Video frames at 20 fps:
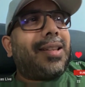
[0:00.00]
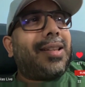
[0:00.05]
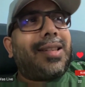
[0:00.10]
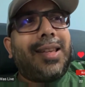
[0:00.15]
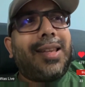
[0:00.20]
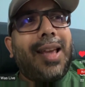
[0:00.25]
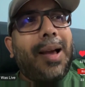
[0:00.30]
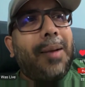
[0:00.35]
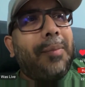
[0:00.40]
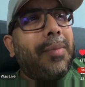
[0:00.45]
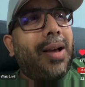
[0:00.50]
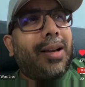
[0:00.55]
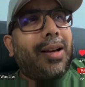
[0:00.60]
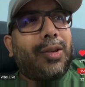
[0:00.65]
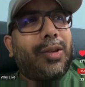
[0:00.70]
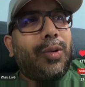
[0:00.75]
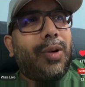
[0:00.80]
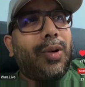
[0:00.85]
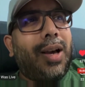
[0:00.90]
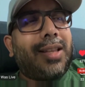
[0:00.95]

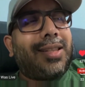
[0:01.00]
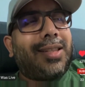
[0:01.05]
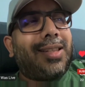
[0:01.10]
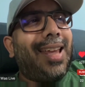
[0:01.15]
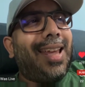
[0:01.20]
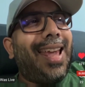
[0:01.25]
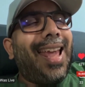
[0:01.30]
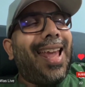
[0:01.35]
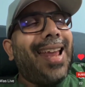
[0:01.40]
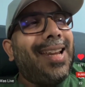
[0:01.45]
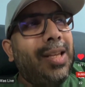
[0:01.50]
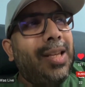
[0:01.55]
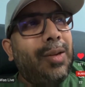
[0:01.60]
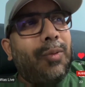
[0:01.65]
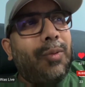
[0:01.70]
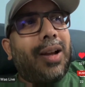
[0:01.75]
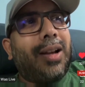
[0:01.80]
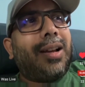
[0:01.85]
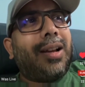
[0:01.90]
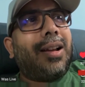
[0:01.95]
Siamak, you ask
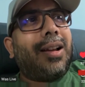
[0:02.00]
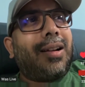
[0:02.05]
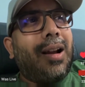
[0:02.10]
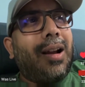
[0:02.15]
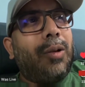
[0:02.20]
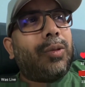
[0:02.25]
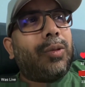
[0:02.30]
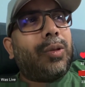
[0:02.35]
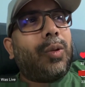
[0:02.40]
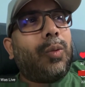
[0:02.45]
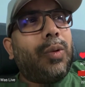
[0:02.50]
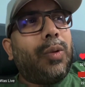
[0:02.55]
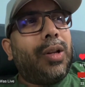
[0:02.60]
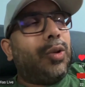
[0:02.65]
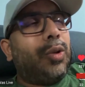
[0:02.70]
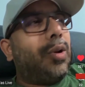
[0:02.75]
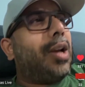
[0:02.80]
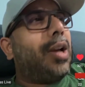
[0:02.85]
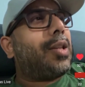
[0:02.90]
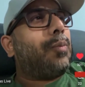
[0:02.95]
anyone around the
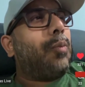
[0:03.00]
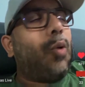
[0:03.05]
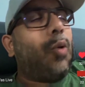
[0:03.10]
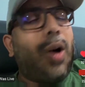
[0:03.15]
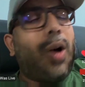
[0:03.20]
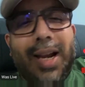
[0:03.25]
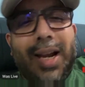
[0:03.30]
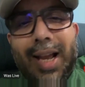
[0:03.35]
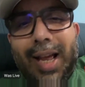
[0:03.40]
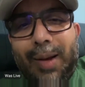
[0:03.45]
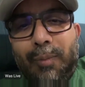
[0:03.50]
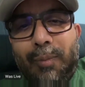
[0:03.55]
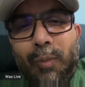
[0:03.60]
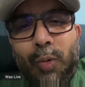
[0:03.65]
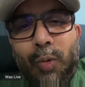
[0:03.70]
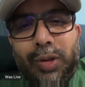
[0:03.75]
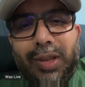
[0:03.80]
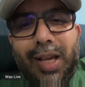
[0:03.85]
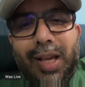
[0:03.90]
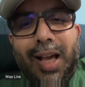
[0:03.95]
world, you ask Mohanat,
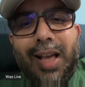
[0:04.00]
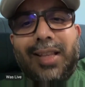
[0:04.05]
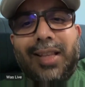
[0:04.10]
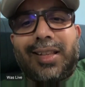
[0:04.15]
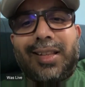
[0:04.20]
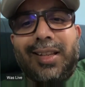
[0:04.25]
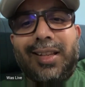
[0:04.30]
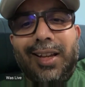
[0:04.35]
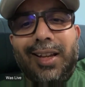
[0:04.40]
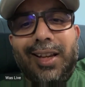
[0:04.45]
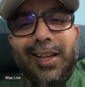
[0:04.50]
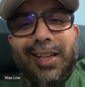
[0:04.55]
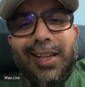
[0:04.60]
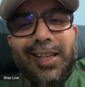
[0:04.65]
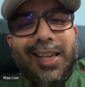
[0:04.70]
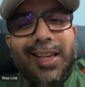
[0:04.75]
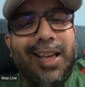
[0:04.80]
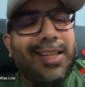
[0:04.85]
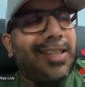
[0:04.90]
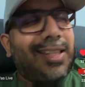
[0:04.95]
Motas,
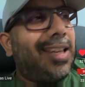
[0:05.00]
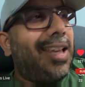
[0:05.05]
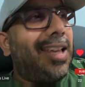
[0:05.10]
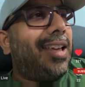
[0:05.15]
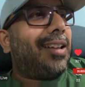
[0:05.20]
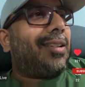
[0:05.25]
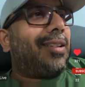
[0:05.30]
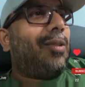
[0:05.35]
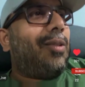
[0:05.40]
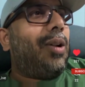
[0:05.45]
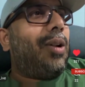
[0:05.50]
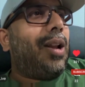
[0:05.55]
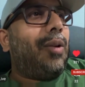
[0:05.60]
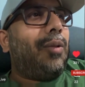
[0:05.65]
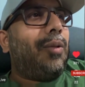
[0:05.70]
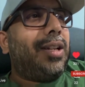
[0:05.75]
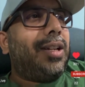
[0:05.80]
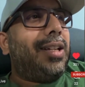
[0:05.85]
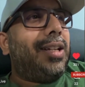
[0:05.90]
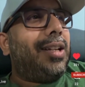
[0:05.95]
Yasser, all
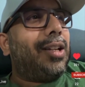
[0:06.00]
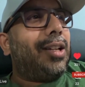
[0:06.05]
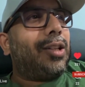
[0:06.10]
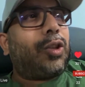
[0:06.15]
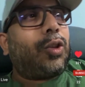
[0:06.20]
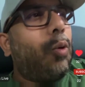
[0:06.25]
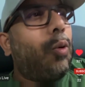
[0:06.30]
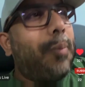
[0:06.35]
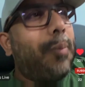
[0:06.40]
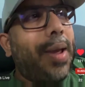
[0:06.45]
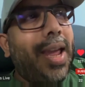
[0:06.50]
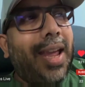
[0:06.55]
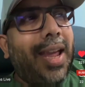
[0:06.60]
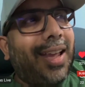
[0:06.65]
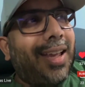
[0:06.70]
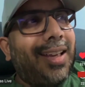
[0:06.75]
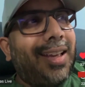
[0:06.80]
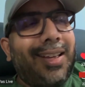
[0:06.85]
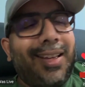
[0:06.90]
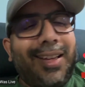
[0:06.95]
our leaders,
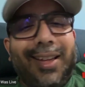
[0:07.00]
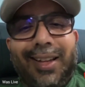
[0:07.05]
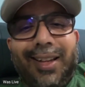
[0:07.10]
Tobeng,